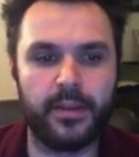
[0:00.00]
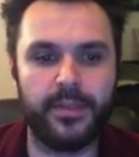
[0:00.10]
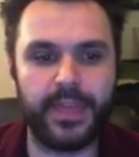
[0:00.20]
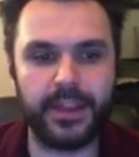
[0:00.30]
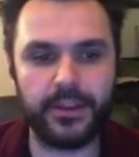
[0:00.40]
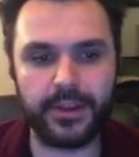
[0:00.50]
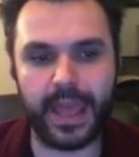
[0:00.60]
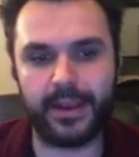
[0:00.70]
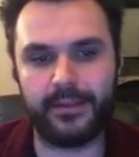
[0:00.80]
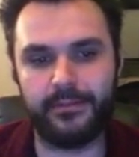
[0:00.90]
Then you
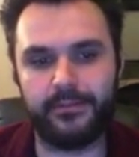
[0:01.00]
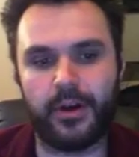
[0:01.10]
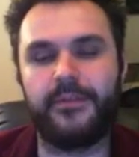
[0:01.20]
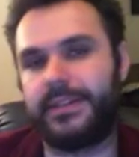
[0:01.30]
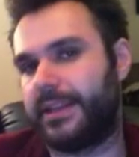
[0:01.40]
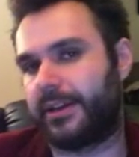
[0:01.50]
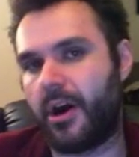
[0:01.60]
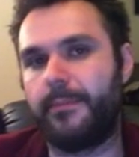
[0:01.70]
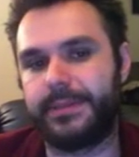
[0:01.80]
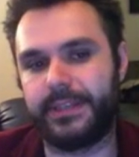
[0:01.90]
get obviously the
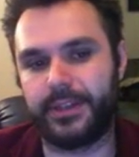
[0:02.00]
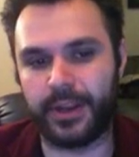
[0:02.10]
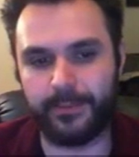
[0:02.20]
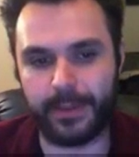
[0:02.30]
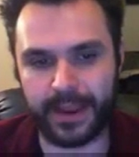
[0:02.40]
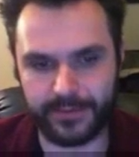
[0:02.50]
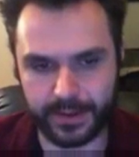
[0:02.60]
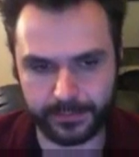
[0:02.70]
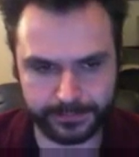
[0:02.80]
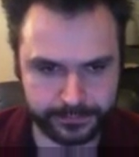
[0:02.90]
composite unit
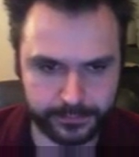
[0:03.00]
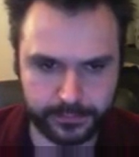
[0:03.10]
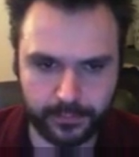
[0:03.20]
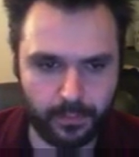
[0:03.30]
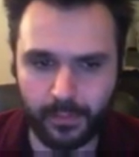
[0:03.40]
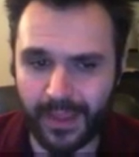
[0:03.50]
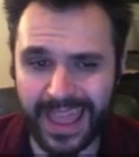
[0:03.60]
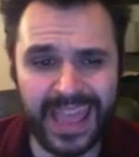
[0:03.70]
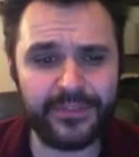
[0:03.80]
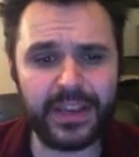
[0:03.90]
benefit.
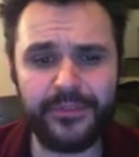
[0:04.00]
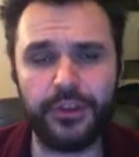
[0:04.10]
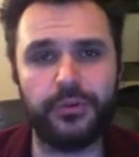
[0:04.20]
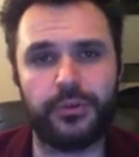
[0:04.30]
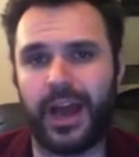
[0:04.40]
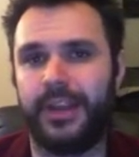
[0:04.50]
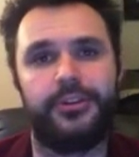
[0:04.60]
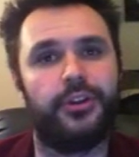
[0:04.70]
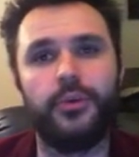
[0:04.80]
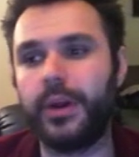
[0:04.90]
Even if you kind
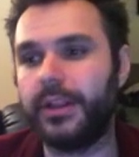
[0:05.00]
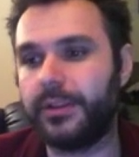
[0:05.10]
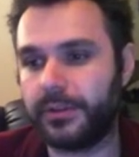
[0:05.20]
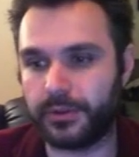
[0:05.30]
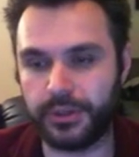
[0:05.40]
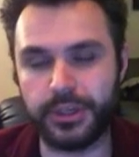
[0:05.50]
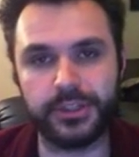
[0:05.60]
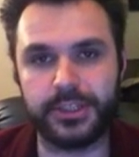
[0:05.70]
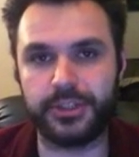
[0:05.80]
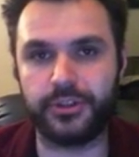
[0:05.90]
of do want to use
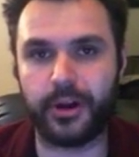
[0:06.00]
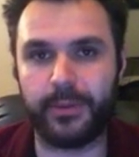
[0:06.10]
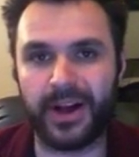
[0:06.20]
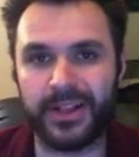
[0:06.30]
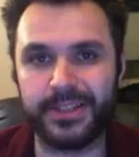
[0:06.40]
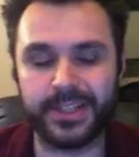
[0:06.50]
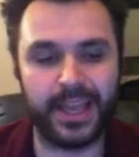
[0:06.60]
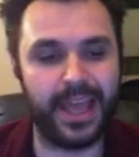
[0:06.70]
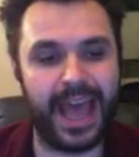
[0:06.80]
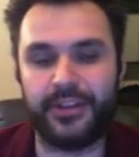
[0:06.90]
lots of drop
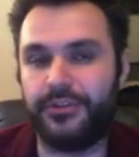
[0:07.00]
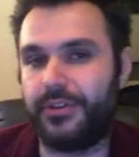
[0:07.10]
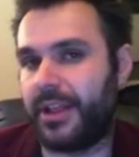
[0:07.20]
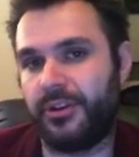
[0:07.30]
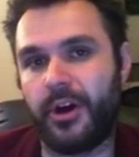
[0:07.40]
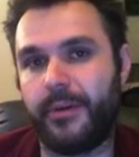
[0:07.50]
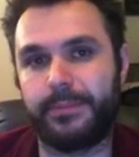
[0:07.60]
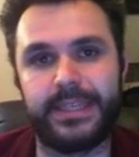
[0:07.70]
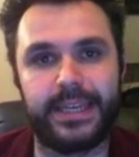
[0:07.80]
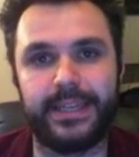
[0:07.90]
pods and you're not
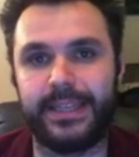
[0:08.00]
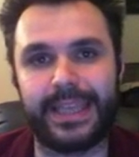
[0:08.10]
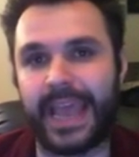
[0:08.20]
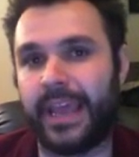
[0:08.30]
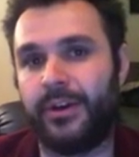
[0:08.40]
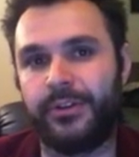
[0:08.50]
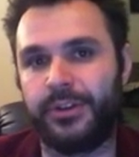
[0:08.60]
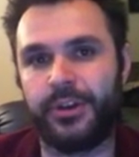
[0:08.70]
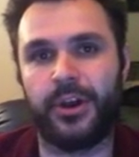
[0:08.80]
particularly keen on